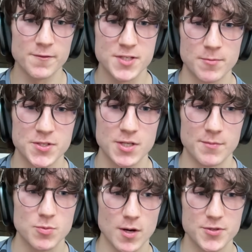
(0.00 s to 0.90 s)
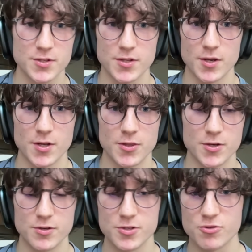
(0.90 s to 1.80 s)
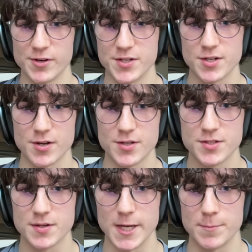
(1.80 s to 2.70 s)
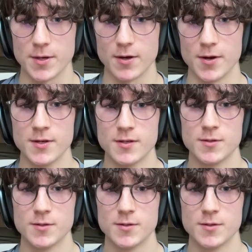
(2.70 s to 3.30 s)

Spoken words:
kind of a similar time as well to the new screen size API.